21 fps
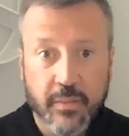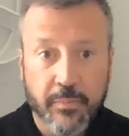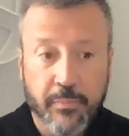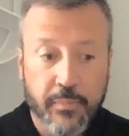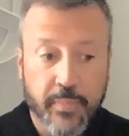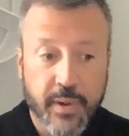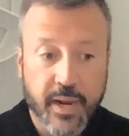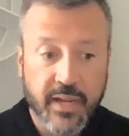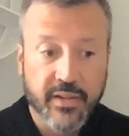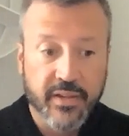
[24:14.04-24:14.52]

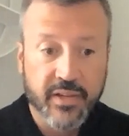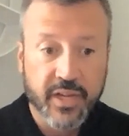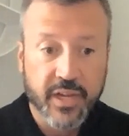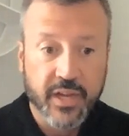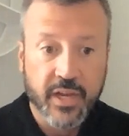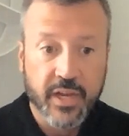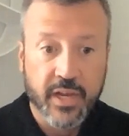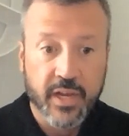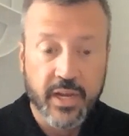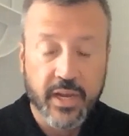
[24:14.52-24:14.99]

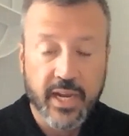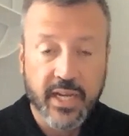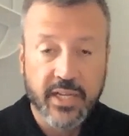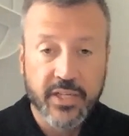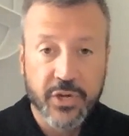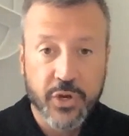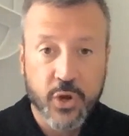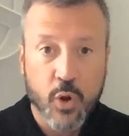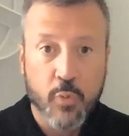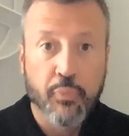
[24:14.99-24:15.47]

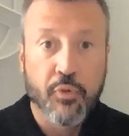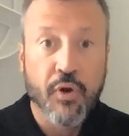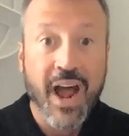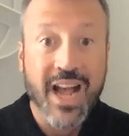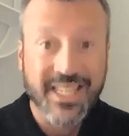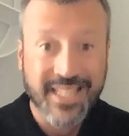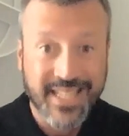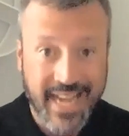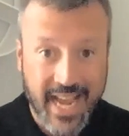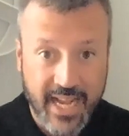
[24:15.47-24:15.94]
into your
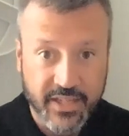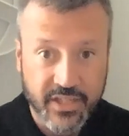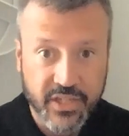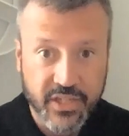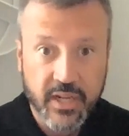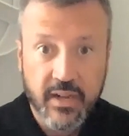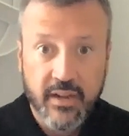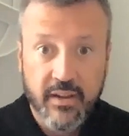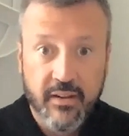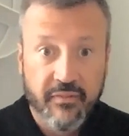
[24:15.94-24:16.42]

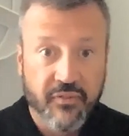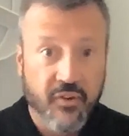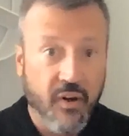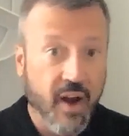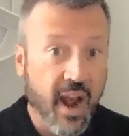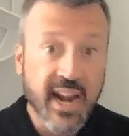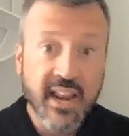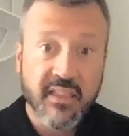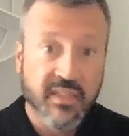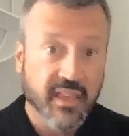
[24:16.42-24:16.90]
process for
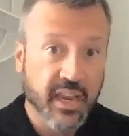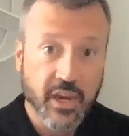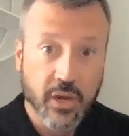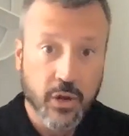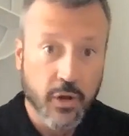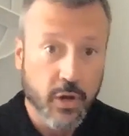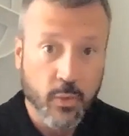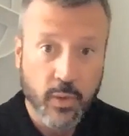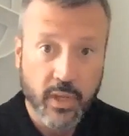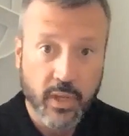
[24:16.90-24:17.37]
anything
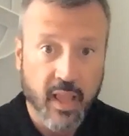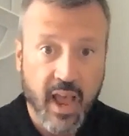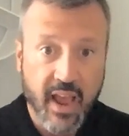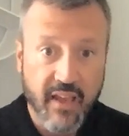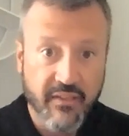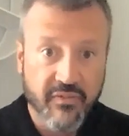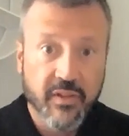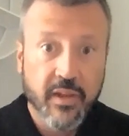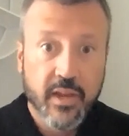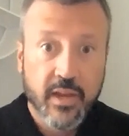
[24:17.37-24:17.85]
you do in
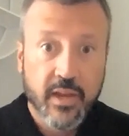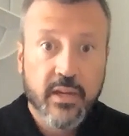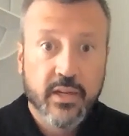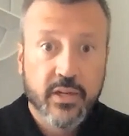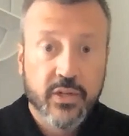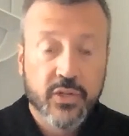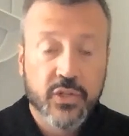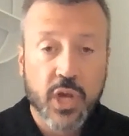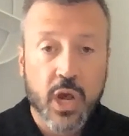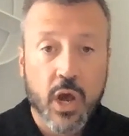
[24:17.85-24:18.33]
life.
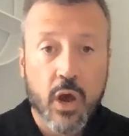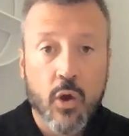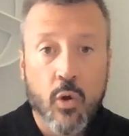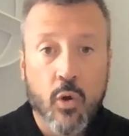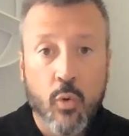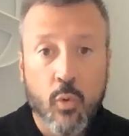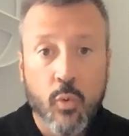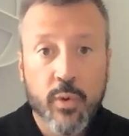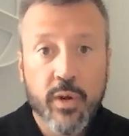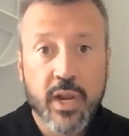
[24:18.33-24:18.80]

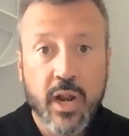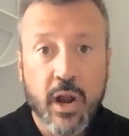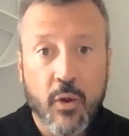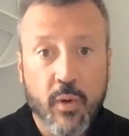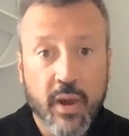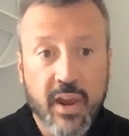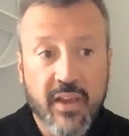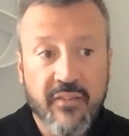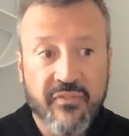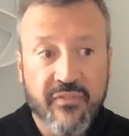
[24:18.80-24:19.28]
So,
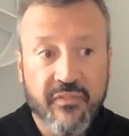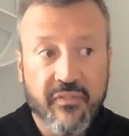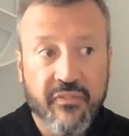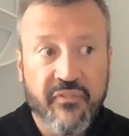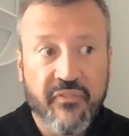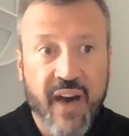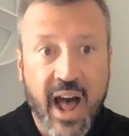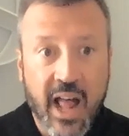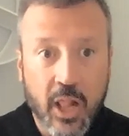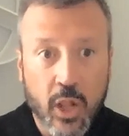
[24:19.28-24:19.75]
if
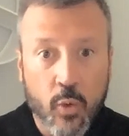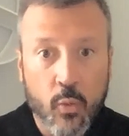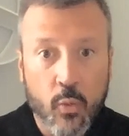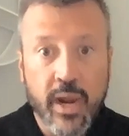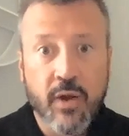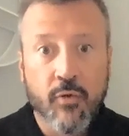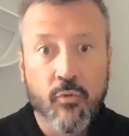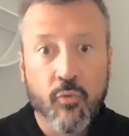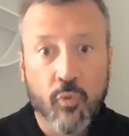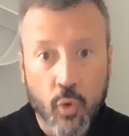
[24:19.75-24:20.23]

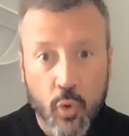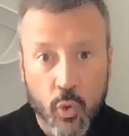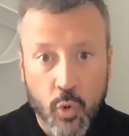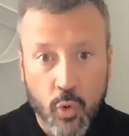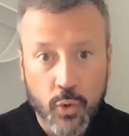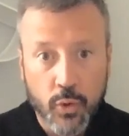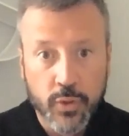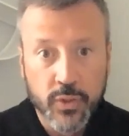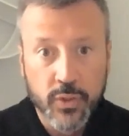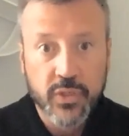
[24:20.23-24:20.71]
following
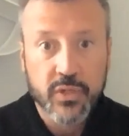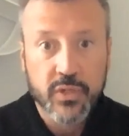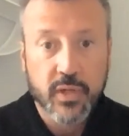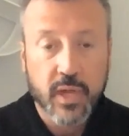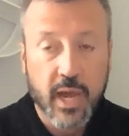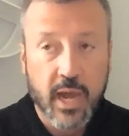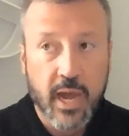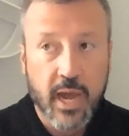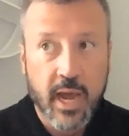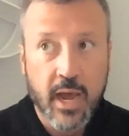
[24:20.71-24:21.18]
rules,
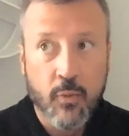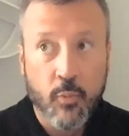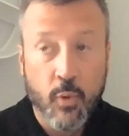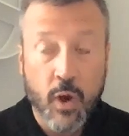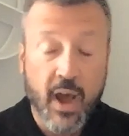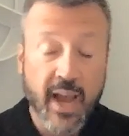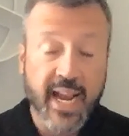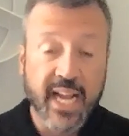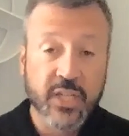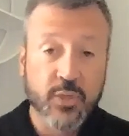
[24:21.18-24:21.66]

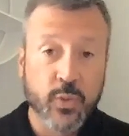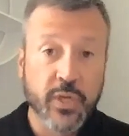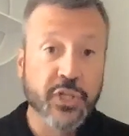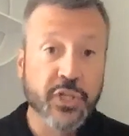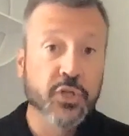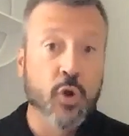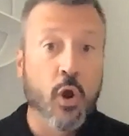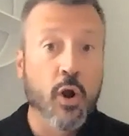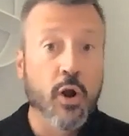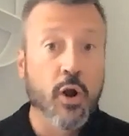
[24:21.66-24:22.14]
well, I guess we
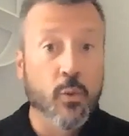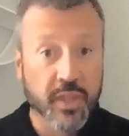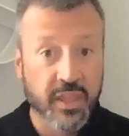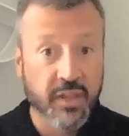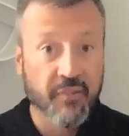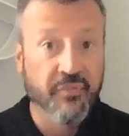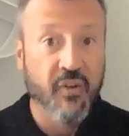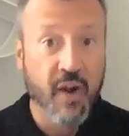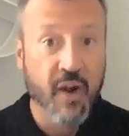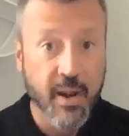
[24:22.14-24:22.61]
started with
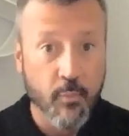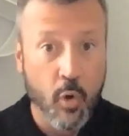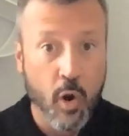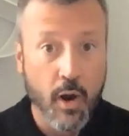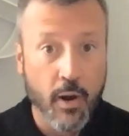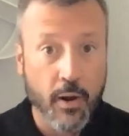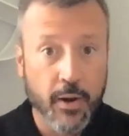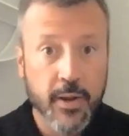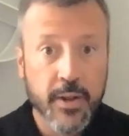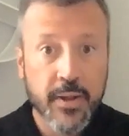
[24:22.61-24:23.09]
a framework.
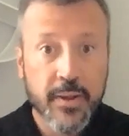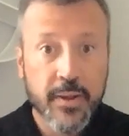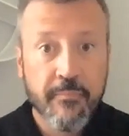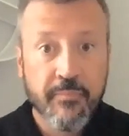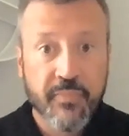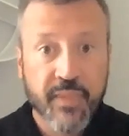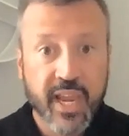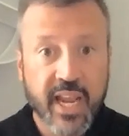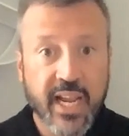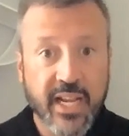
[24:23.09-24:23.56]

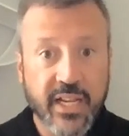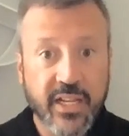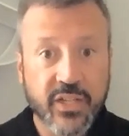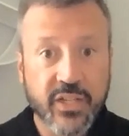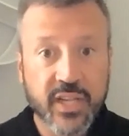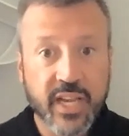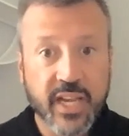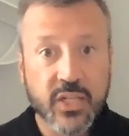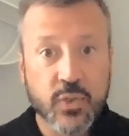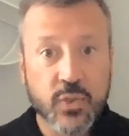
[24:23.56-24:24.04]

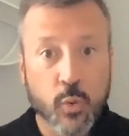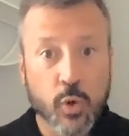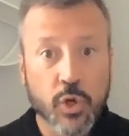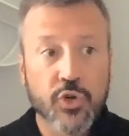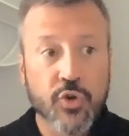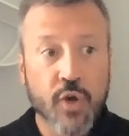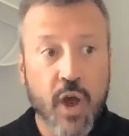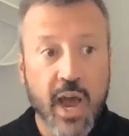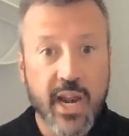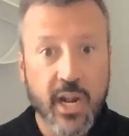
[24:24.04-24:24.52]
Is we're
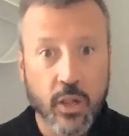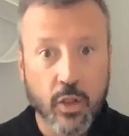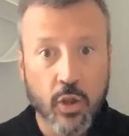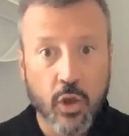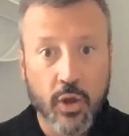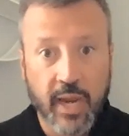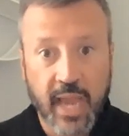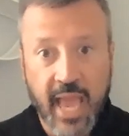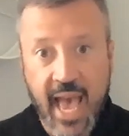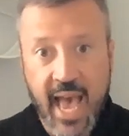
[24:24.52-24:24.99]
trying to
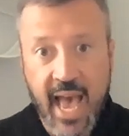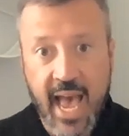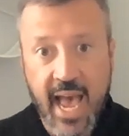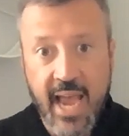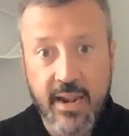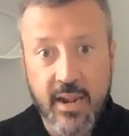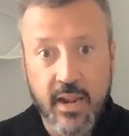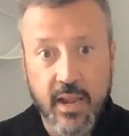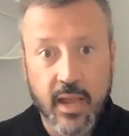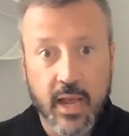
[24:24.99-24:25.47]
look
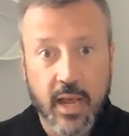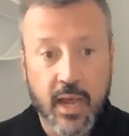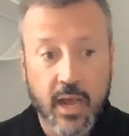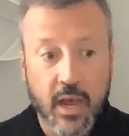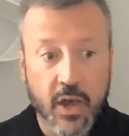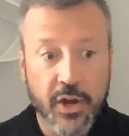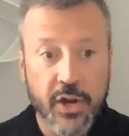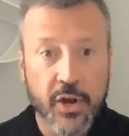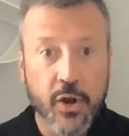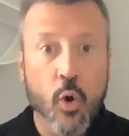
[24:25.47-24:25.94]
at
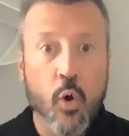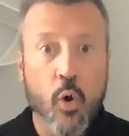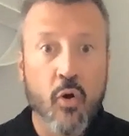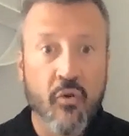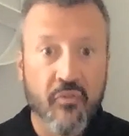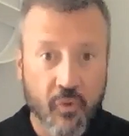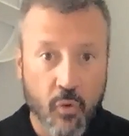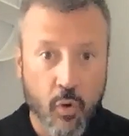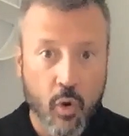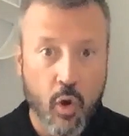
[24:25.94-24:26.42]
on an
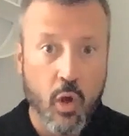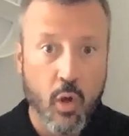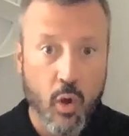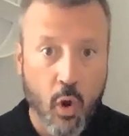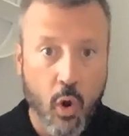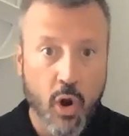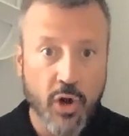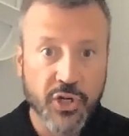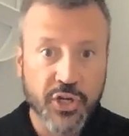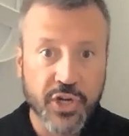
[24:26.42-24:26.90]
overall
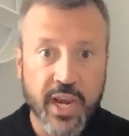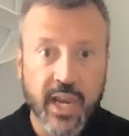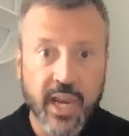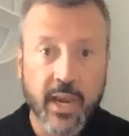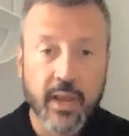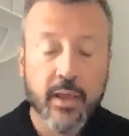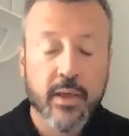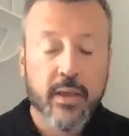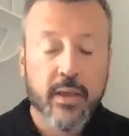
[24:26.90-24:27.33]
arching